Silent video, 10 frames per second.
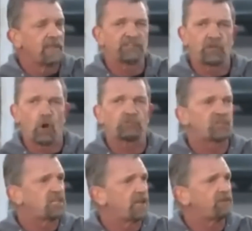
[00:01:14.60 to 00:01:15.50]
They
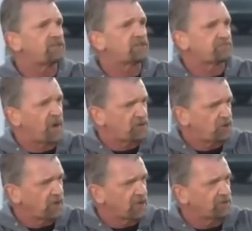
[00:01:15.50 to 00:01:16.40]
chose to give it to
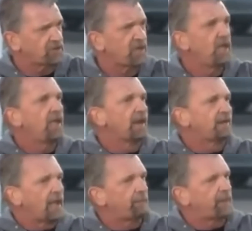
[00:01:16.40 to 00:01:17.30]
special interests
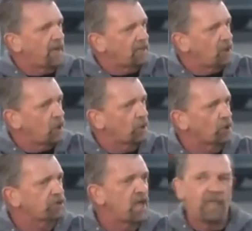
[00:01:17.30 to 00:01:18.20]
and campaign
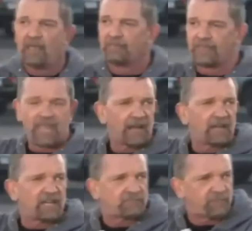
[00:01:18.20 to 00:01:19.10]
donors, the
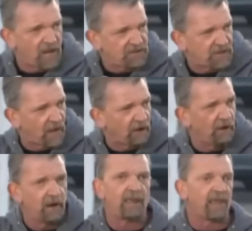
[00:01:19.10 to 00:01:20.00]
Kennedy Space
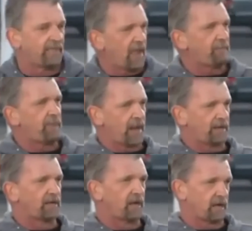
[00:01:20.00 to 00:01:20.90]
Center, and they
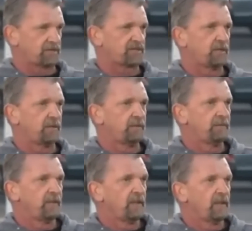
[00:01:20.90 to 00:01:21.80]
abandoned
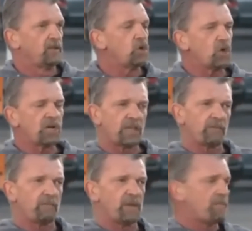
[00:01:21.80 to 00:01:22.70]
us. So you could have
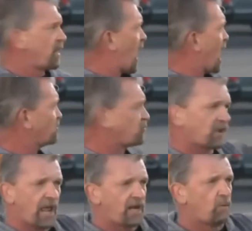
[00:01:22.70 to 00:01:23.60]
given me money. I'd
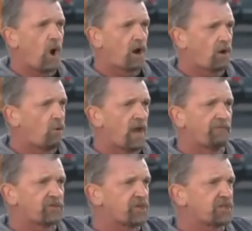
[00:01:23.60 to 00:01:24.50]
gladly walk
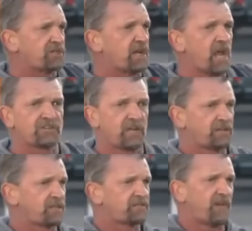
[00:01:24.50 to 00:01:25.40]
away for 60 days
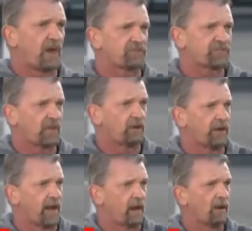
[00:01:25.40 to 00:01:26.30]
and let this virus
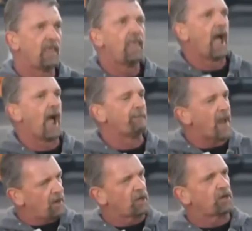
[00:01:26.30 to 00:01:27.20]
settle down.
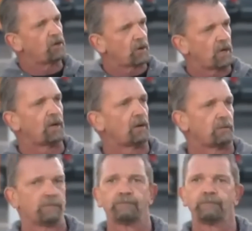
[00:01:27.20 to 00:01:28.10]
I'm not going to do it
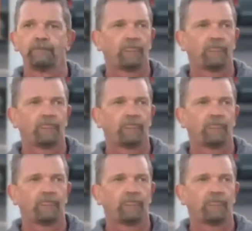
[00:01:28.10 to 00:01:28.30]
alone.